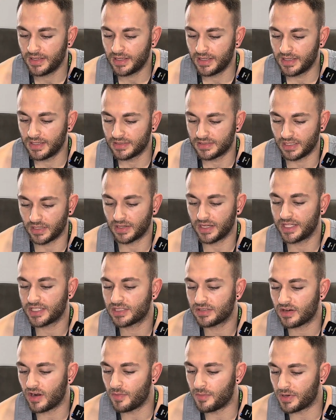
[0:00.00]
So
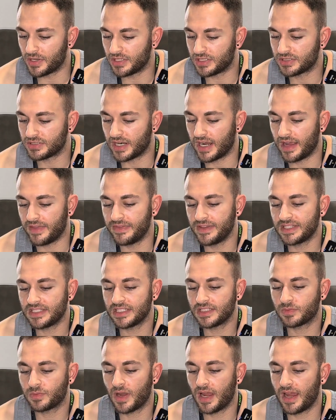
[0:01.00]
glycerol monohydrate, and this
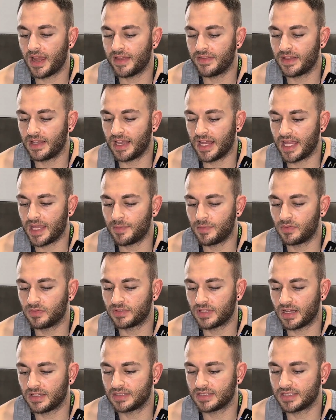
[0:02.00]
is where the label
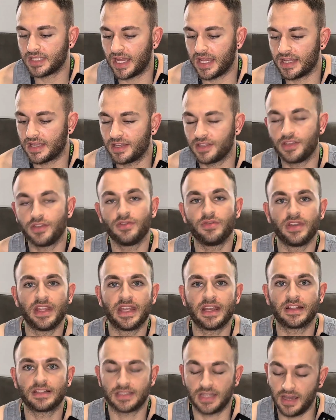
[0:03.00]
does take a
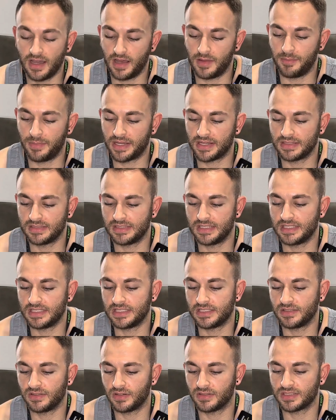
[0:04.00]
unique turn, because this
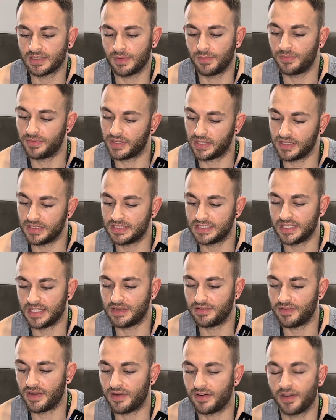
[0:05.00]
is not something you see
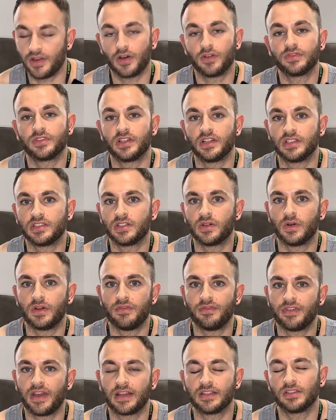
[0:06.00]
very often at all. In
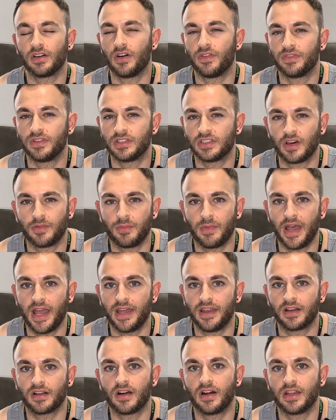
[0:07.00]
fact, off the top of my
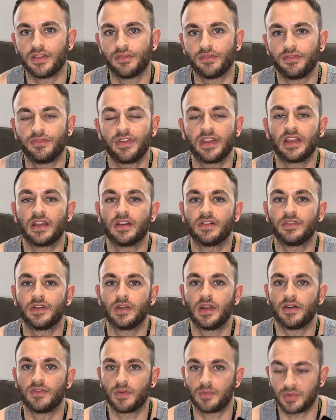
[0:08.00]
head, I can't even think of
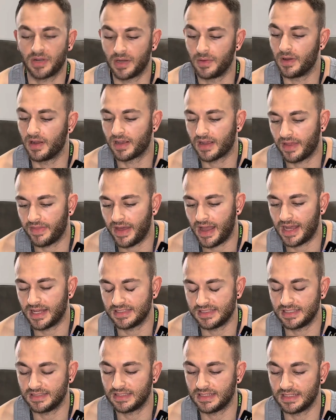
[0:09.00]
another pre-workout that
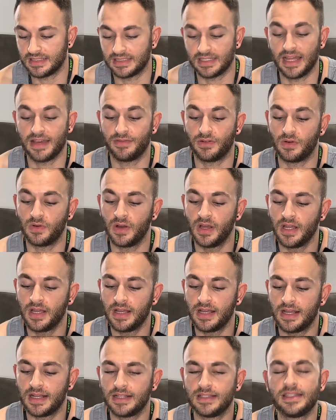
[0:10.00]
has it to this level.
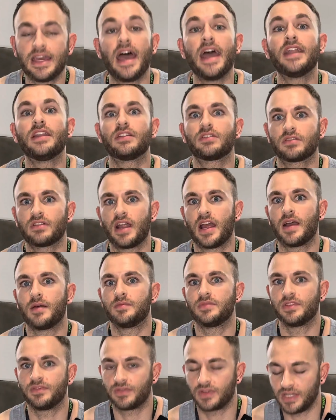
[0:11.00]
10
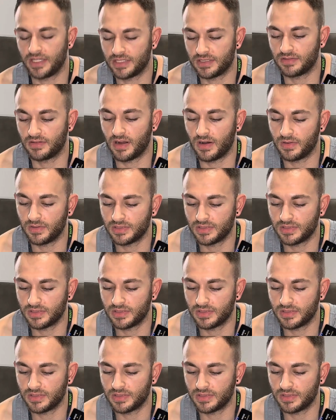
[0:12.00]
grams of glycerol.